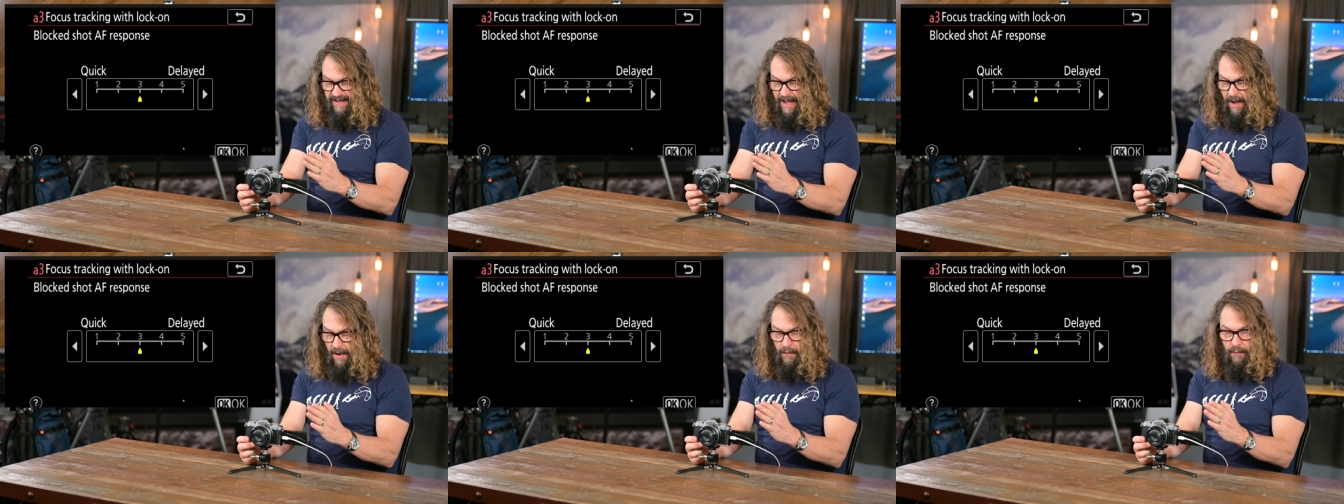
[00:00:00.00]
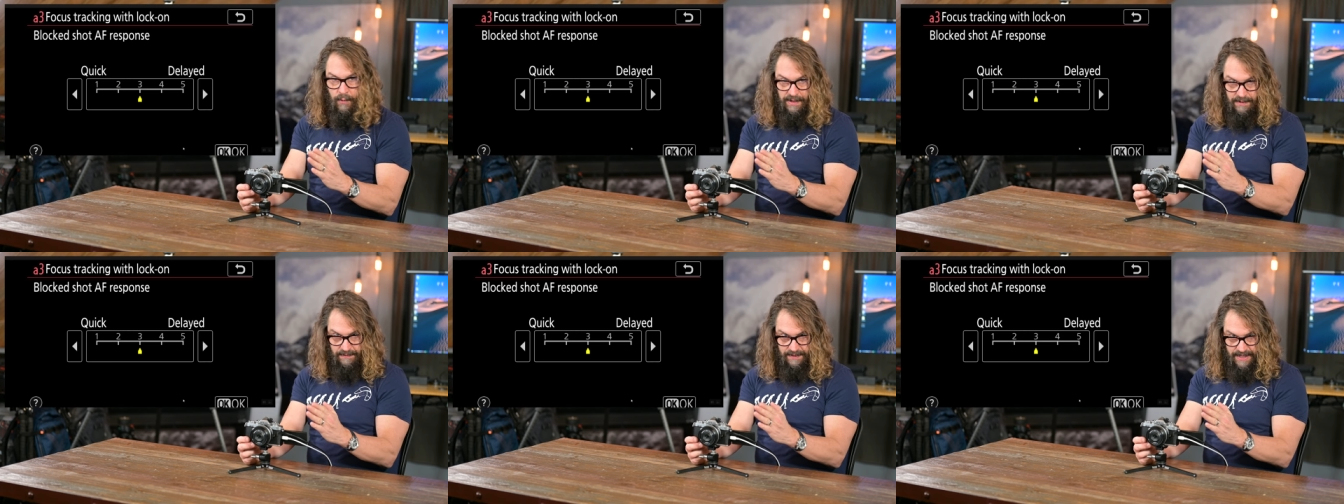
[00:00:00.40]
How
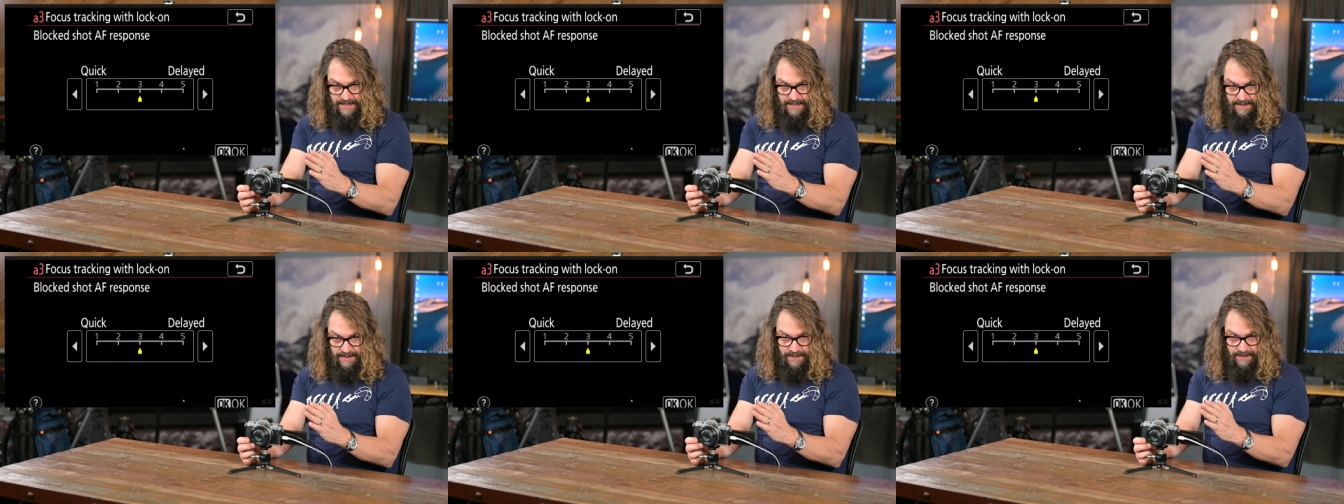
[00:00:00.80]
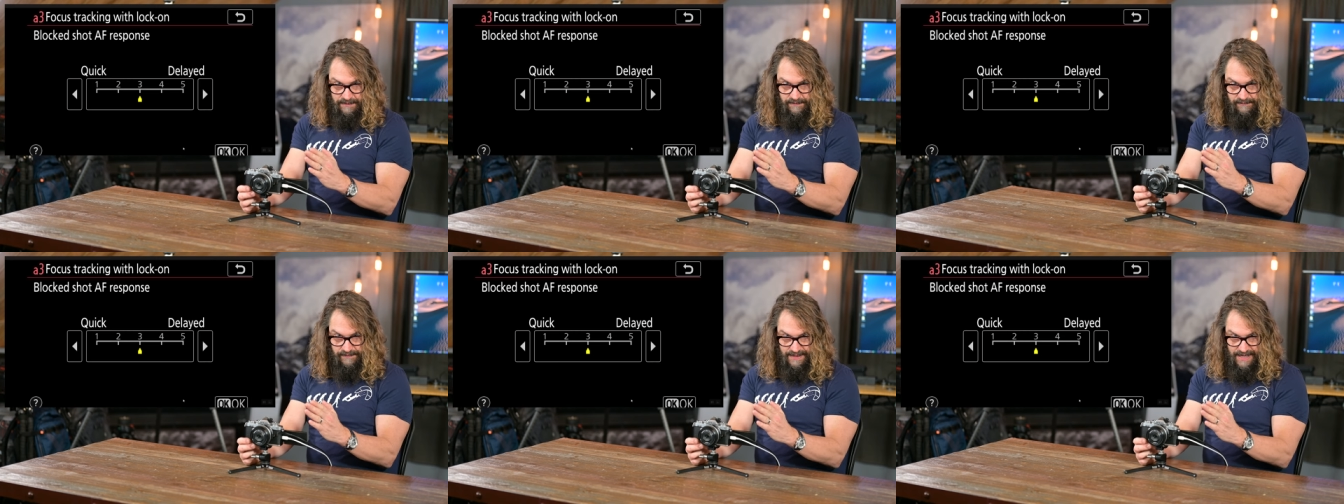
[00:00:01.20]
quickly
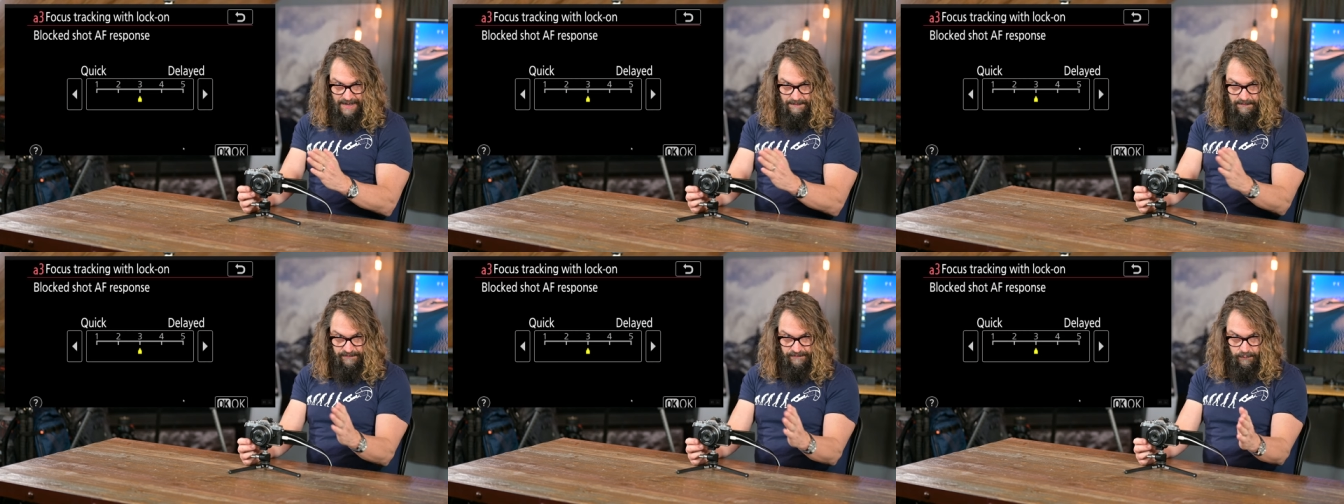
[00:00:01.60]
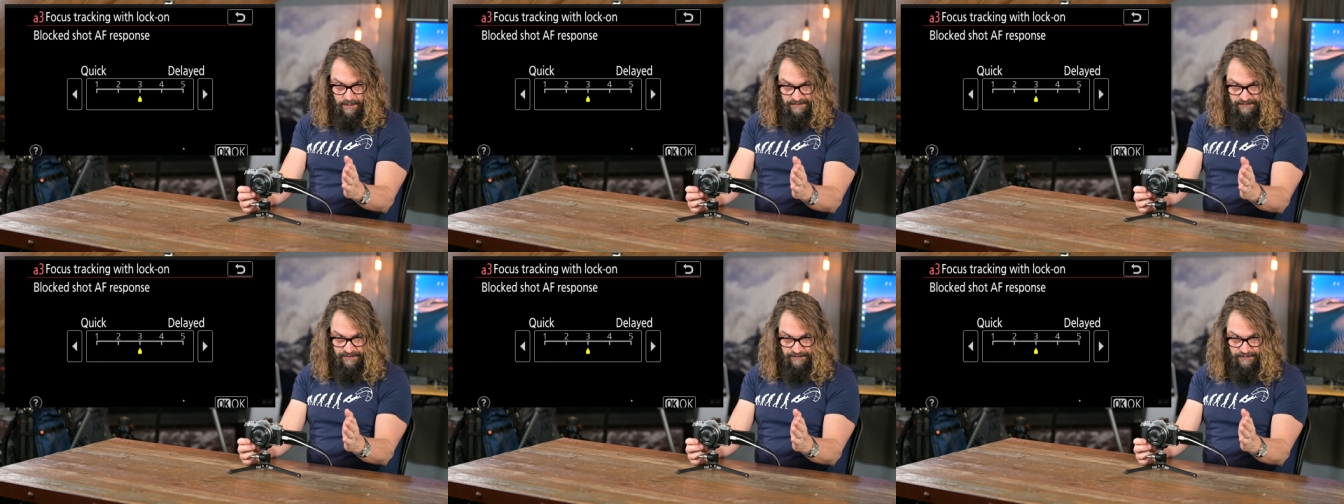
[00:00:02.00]
does the camera
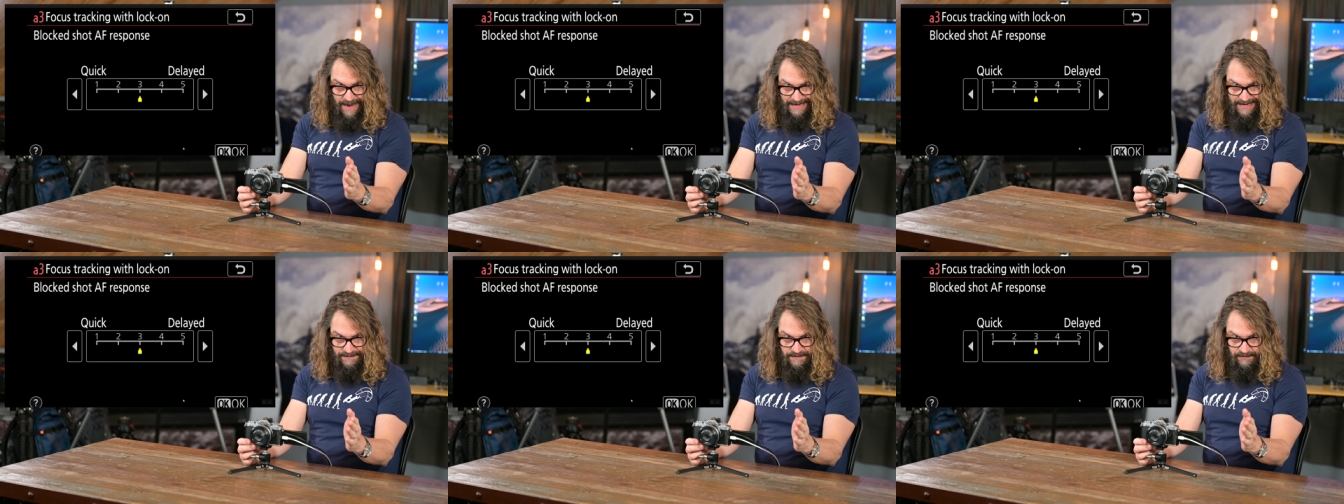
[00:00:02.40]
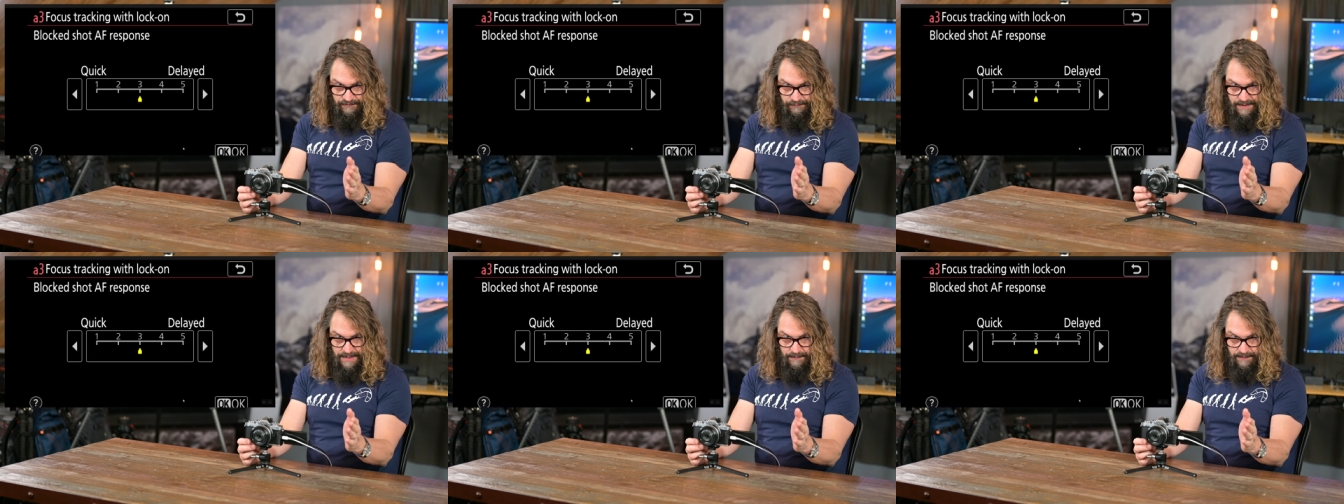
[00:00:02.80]
switch to tracking the
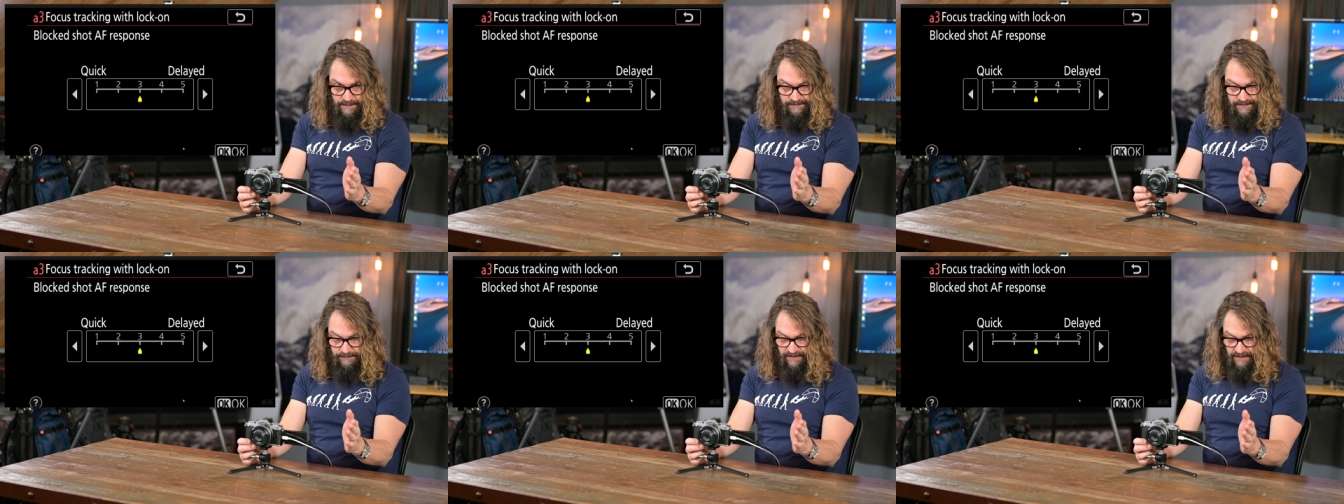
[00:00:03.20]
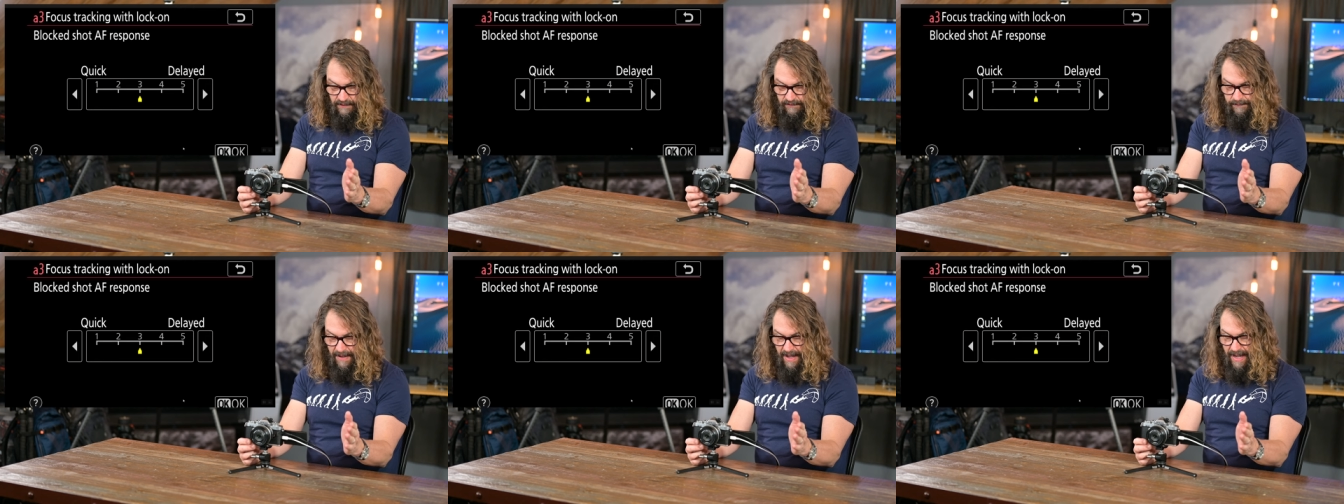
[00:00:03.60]
tree when the subject
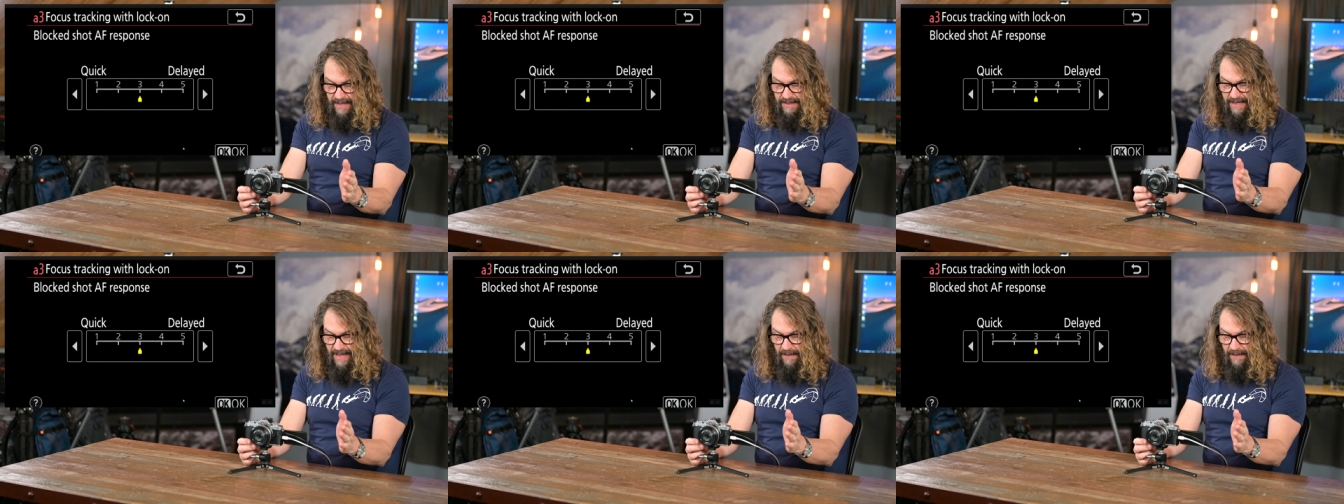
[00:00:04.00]
goes behind it?